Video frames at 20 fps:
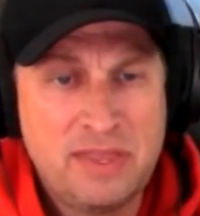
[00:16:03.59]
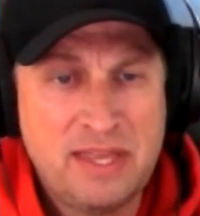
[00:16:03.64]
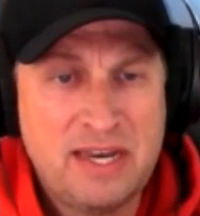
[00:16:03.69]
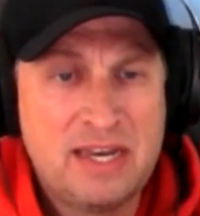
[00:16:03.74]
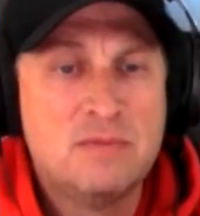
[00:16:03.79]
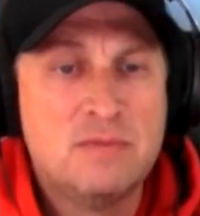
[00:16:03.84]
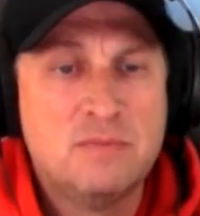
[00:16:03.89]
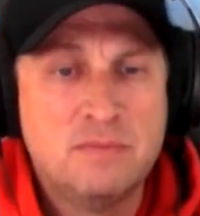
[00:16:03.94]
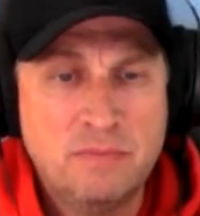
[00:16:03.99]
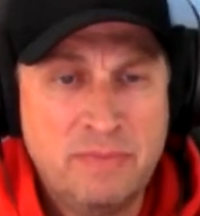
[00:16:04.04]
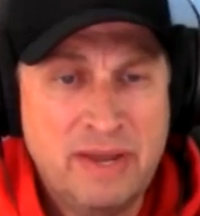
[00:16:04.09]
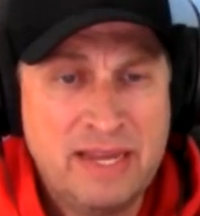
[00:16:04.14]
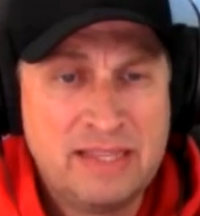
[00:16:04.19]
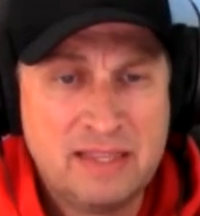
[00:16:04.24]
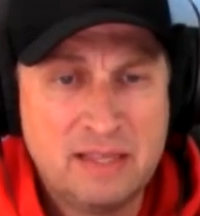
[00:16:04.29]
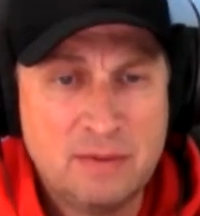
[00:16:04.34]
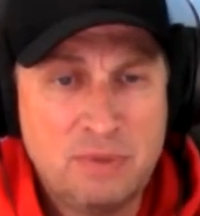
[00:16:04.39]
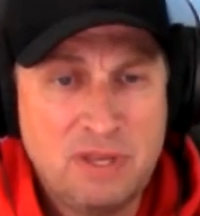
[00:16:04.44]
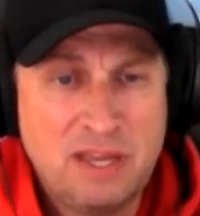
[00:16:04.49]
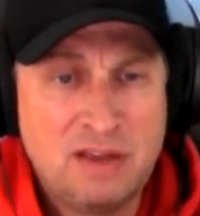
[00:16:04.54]
They didn't make
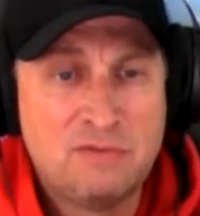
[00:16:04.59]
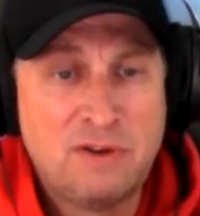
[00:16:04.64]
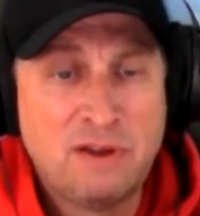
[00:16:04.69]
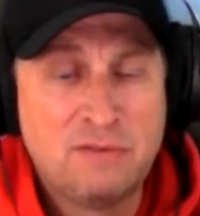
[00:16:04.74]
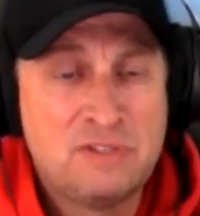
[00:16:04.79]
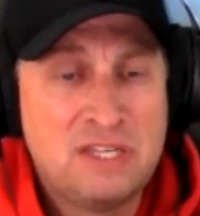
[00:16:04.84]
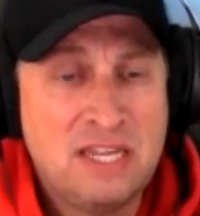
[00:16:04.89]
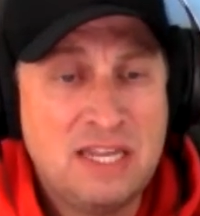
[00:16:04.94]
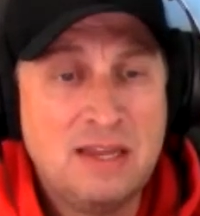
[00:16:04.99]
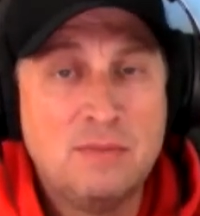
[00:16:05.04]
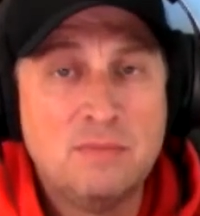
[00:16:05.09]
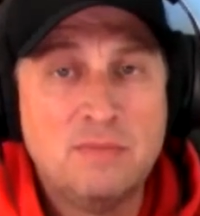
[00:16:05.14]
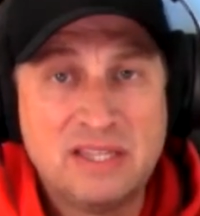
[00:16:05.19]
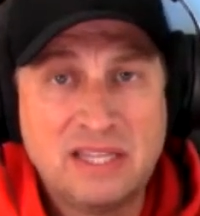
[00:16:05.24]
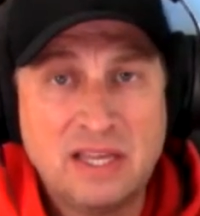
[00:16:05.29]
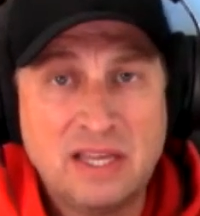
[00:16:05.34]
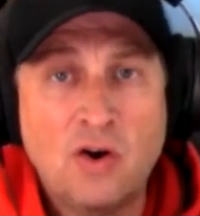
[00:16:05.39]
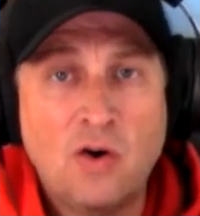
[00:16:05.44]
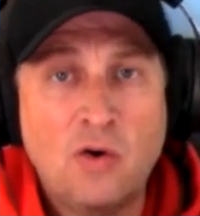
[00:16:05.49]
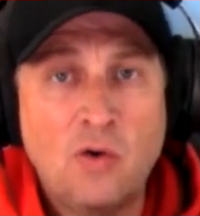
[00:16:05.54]
the PFF team, but
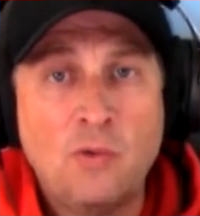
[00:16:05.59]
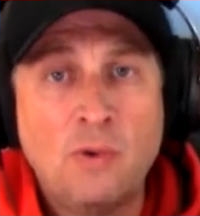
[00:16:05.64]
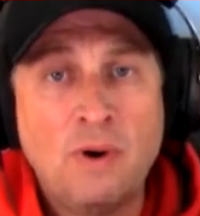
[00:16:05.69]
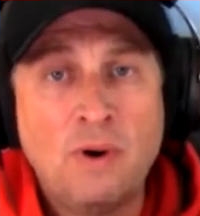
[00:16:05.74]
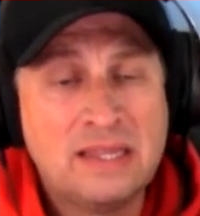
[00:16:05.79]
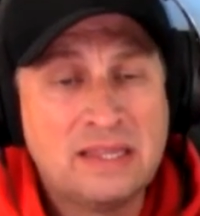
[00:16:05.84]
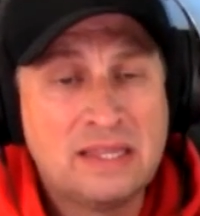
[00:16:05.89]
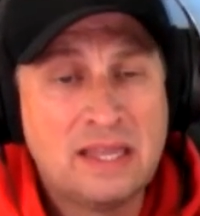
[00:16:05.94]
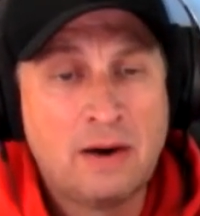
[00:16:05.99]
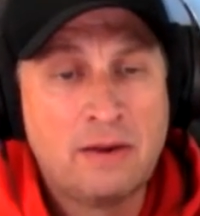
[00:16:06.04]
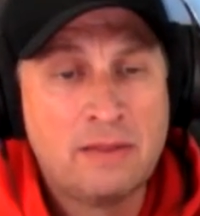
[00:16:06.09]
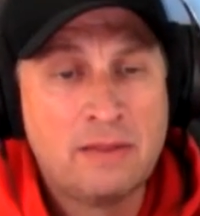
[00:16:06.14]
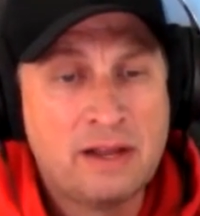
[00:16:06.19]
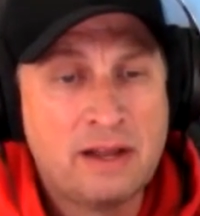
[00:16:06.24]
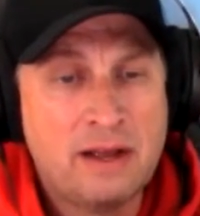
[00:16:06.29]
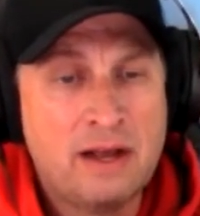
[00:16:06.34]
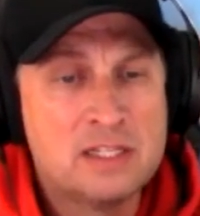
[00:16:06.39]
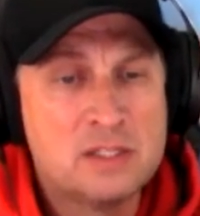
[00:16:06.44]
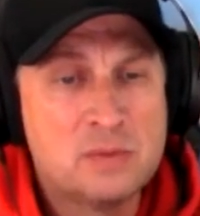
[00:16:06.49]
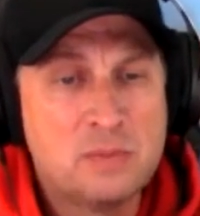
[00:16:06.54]
they are right there on the
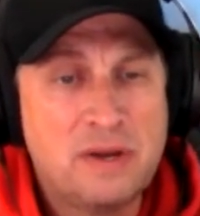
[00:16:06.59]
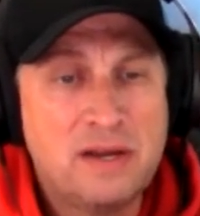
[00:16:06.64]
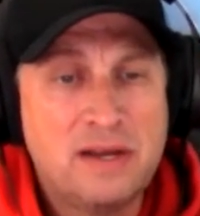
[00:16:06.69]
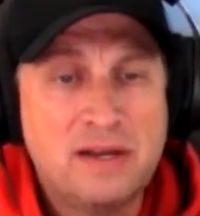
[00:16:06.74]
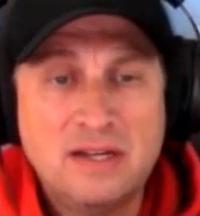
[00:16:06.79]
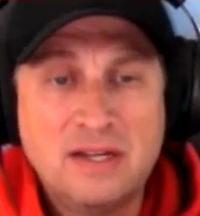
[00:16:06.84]
cusp.